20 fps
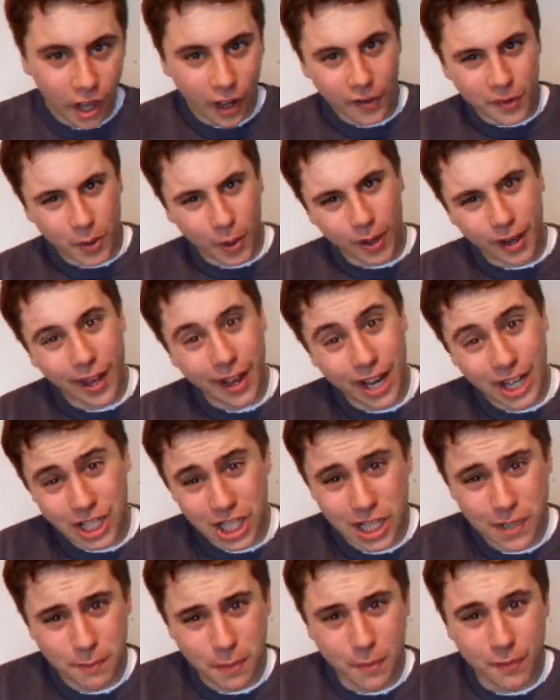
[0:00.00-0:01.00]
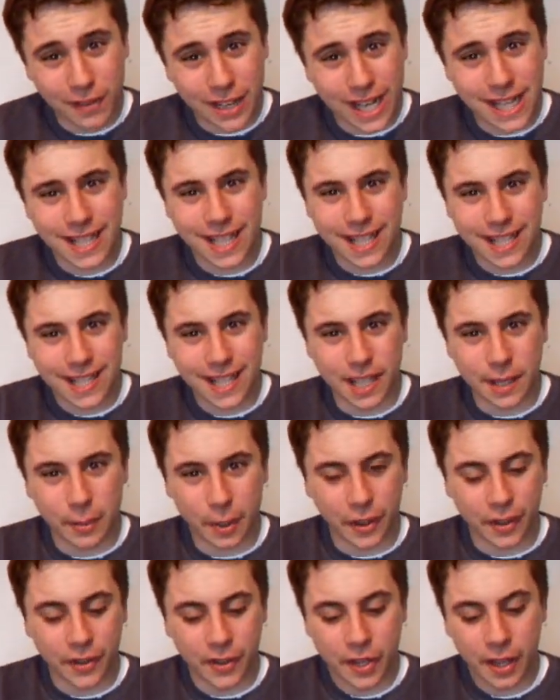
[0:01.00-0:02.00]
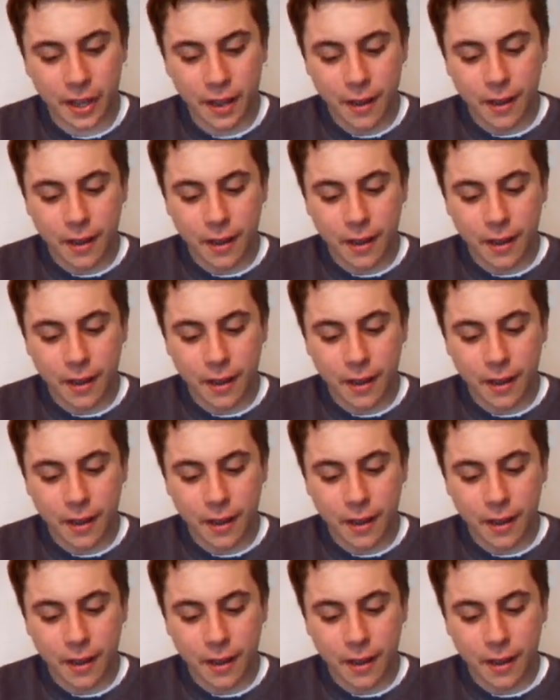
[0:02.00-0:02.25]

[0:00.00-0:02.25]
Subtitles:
of Twilight, has just been released in the cinemas.